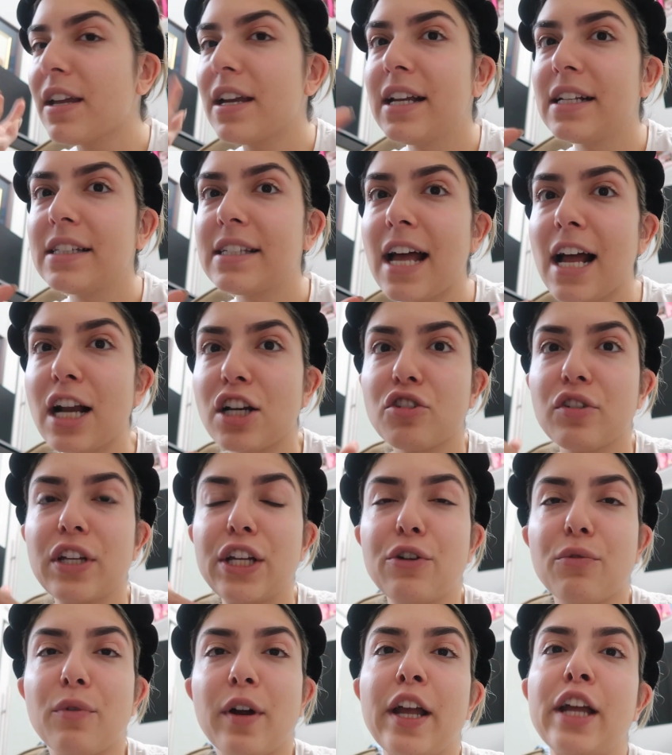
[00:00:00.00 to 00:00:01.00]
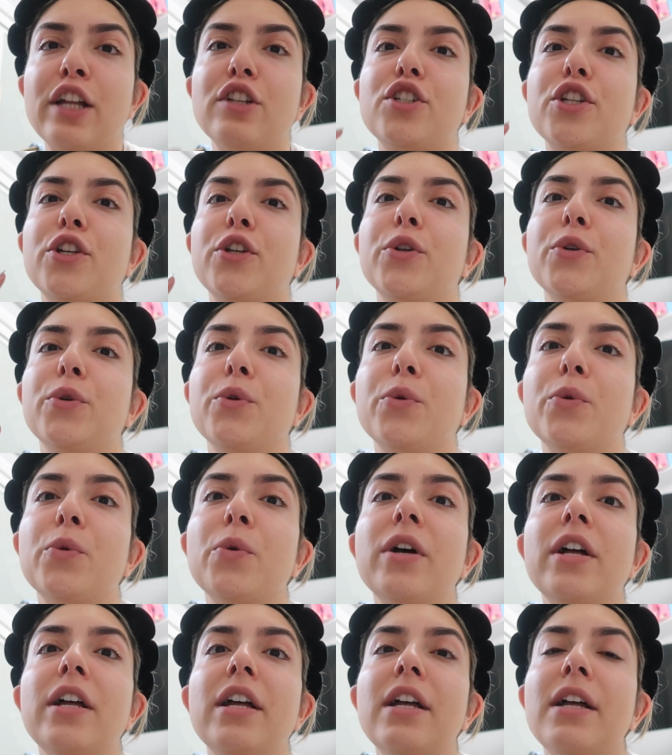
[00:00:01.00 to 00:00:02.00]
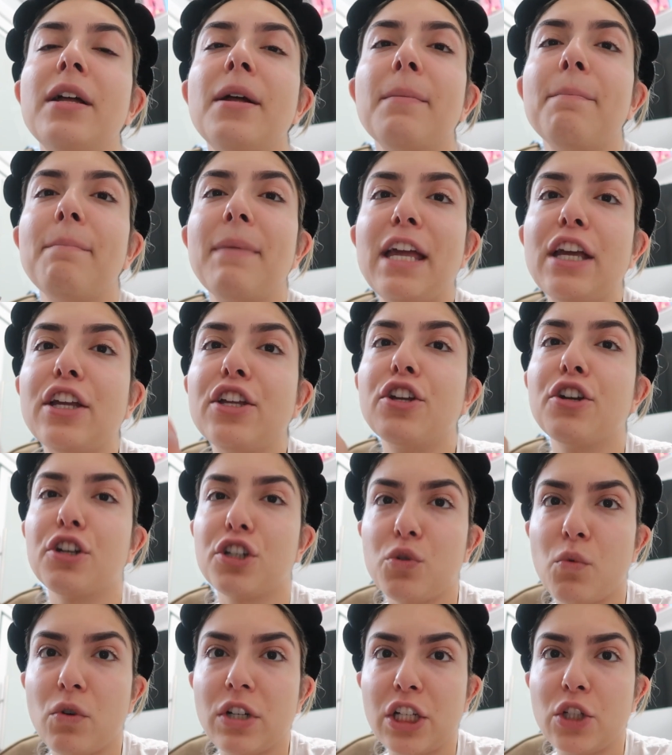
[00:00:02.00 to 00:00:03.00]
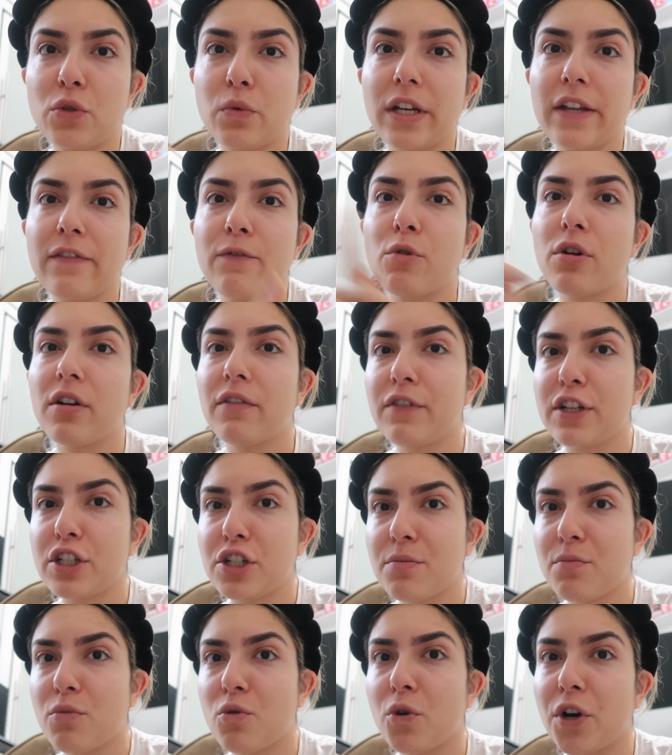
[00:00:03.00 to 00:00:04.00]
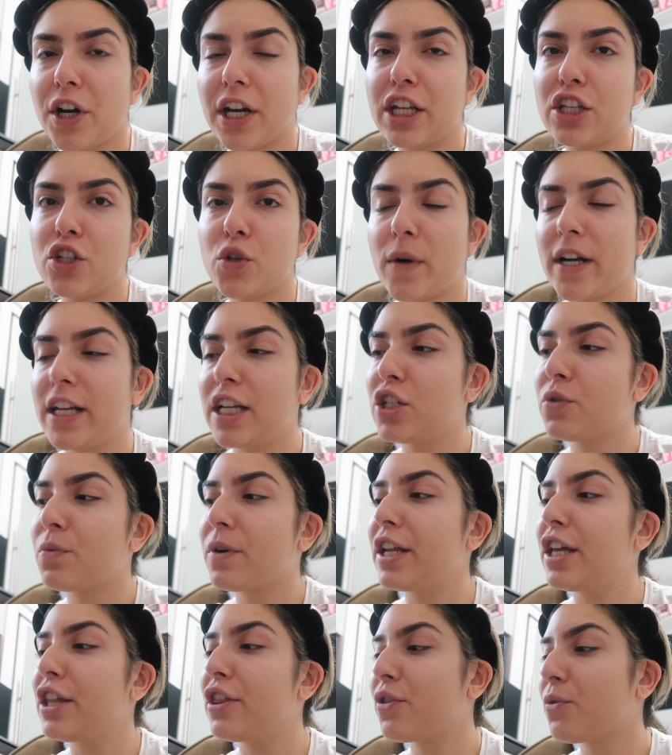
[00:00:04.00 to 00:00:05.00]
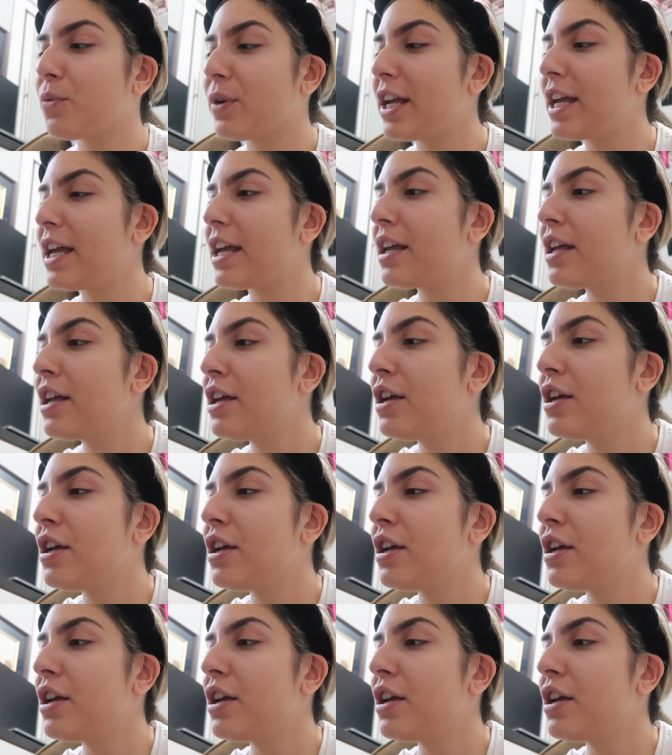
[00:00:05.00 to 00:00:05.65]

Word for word: it's actually great to make your 2024 vision board in 2023